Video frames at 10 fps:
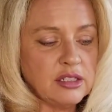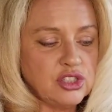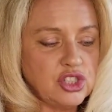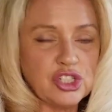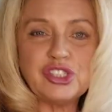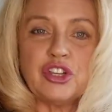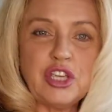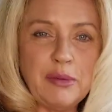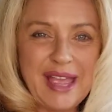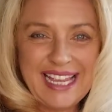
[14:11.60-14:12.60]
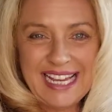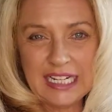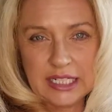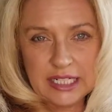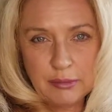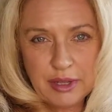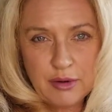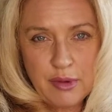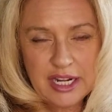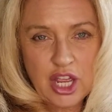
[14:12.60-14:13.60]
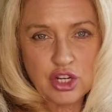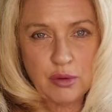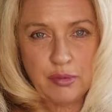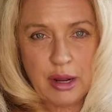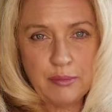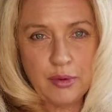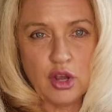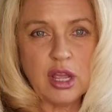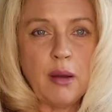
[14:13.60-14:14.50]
Just so that you're making a little bit of money on your print book,